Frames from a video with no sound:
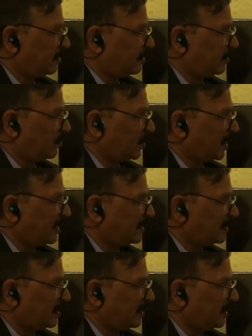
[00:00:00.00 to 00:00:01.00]
One is
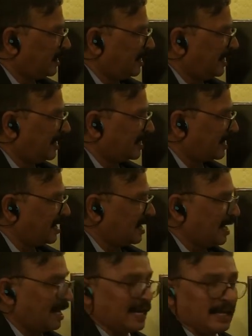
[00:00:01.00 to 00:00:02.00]
internal
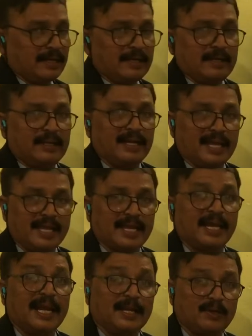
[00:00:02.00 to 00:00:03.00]
layer
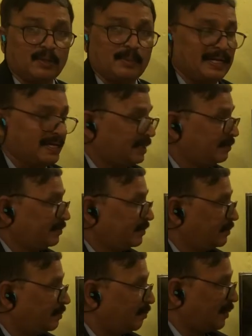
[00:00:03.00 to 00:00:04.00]
endometrium,
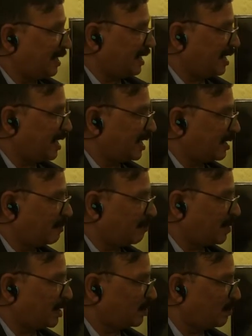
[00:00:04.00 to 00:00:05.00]
middle layer
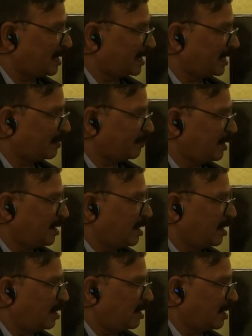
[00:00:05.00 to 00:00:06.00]
myometrium,
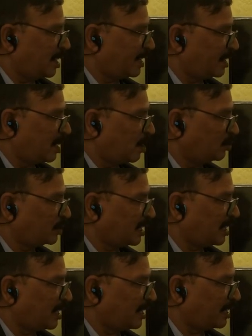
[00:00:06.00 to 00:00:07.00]
and outer
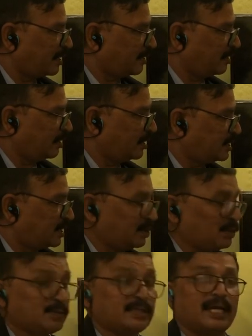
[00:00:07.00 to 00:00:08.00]
layer
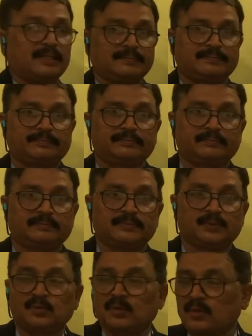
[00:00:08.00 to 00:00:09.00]
serosa.
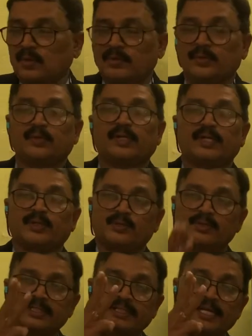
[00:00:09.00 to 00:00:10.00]
So uterus
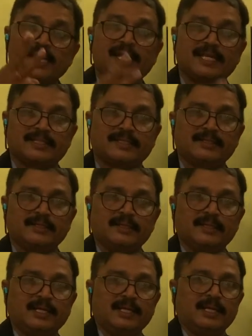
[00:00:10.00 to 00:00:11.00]
shows 3 layers.
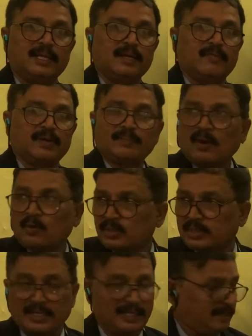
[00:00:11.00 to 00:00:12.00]
From
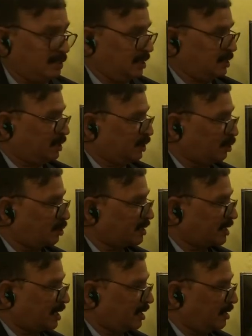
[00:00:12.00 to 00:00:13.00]
outside,
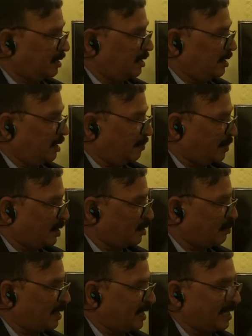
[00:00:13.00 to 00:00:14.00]
serosa,
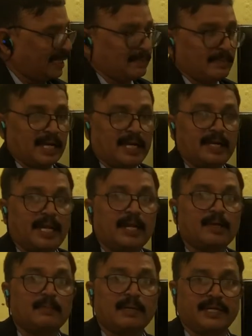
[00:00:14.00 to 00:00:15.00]
myometrium, and
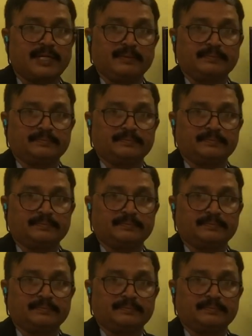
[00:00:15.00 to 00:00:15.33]
endometrium.